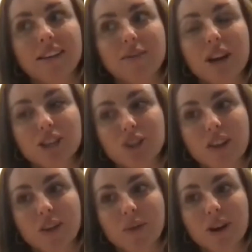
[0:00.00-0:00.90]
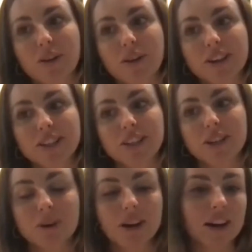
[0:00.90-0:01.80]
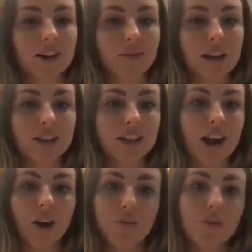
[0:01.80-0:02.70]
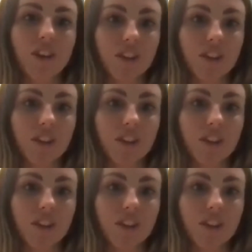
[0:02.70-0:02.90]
restaurant that we're going to rent out a movie